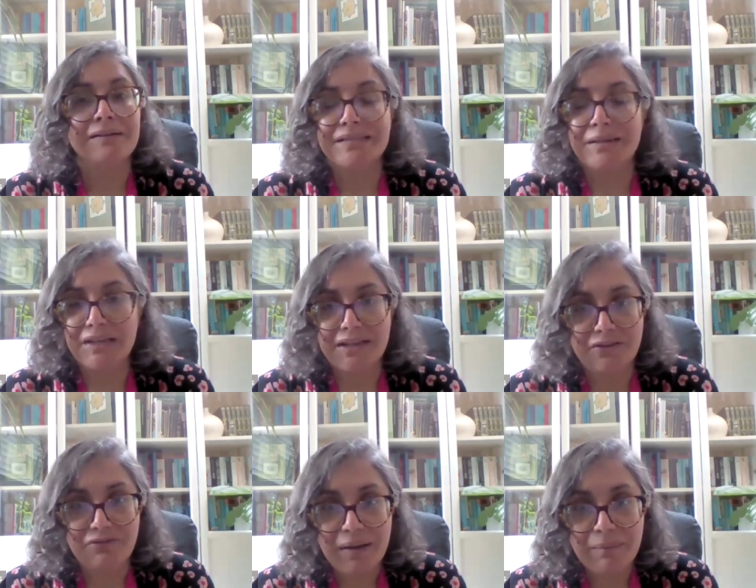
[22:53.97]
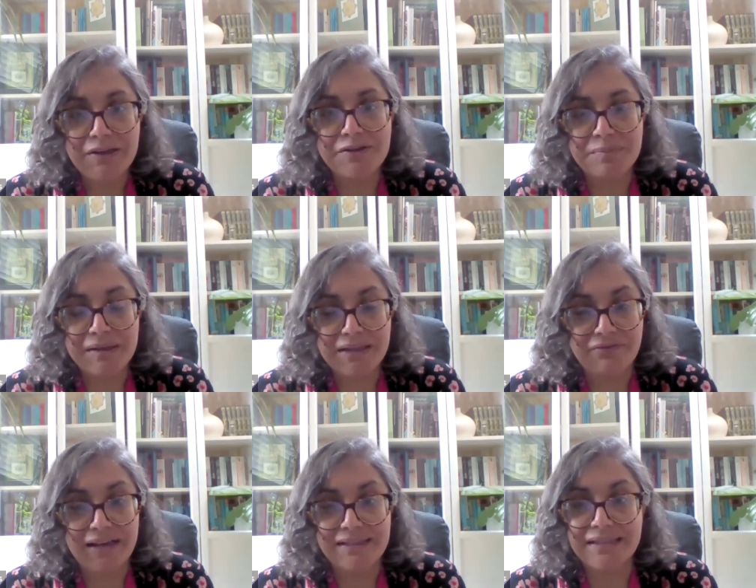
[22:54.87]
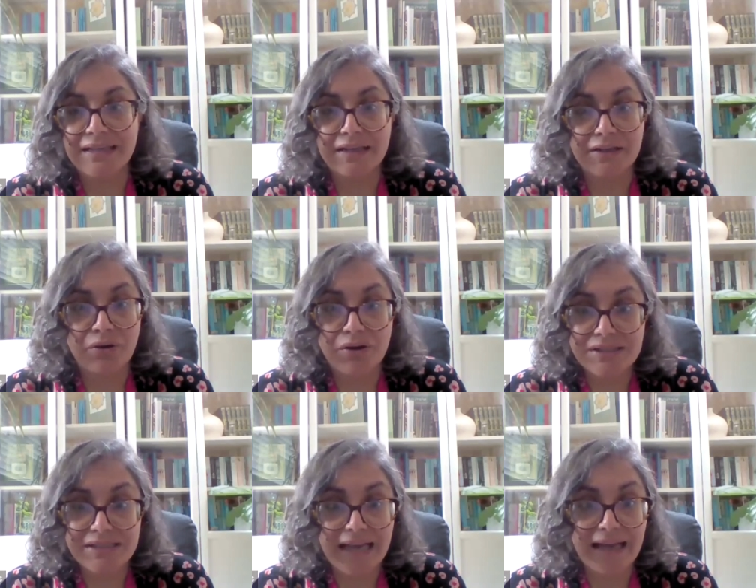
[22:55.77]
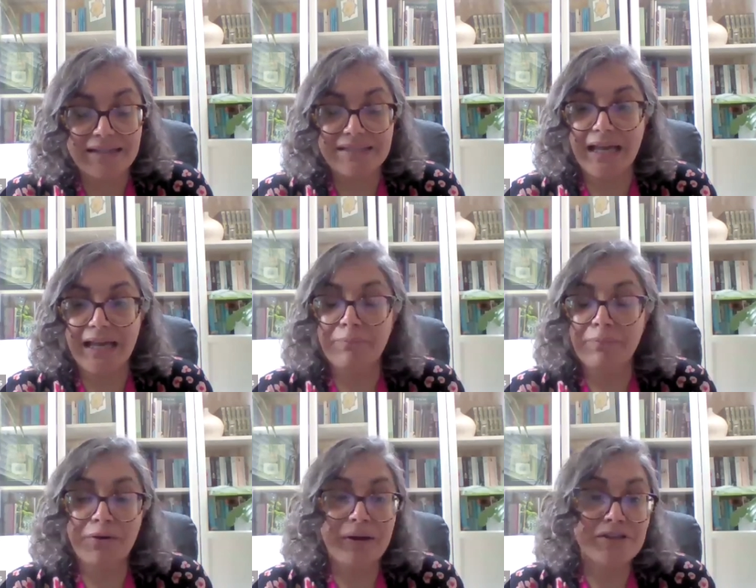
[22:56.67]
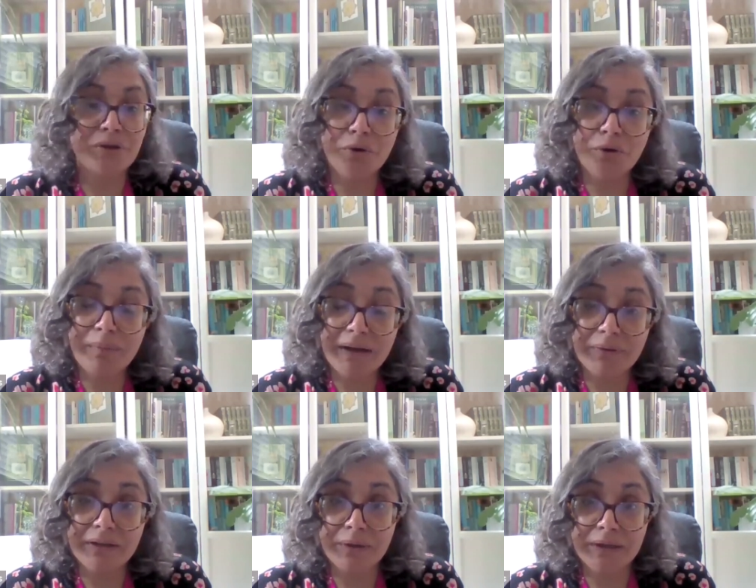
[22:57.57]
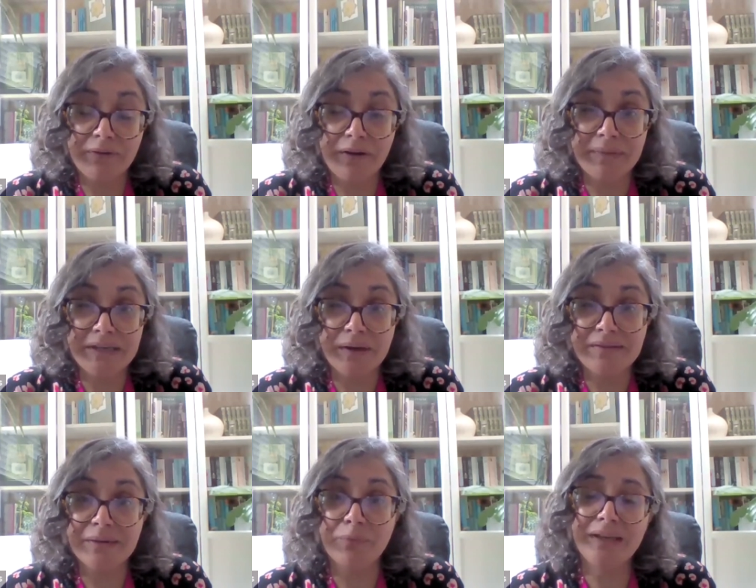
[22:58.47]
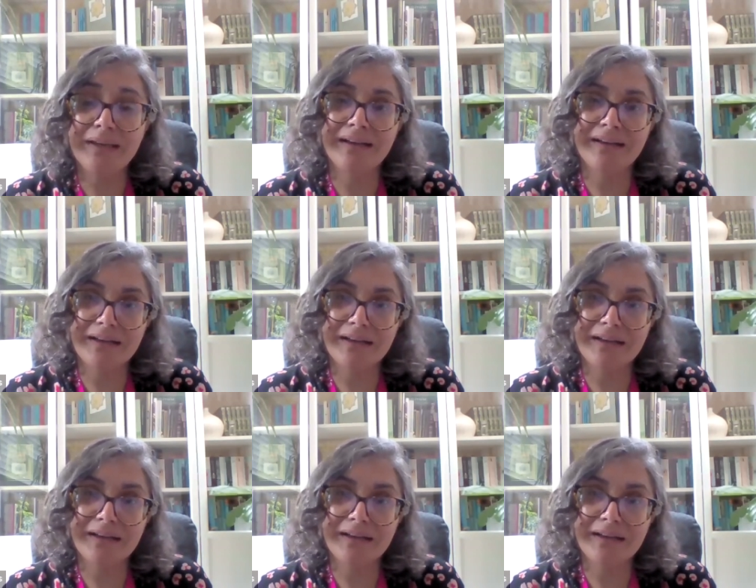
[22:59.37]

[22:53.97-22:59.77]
somebody in your family who's been affected can contact, arrange a call back with one of our midwives, and we can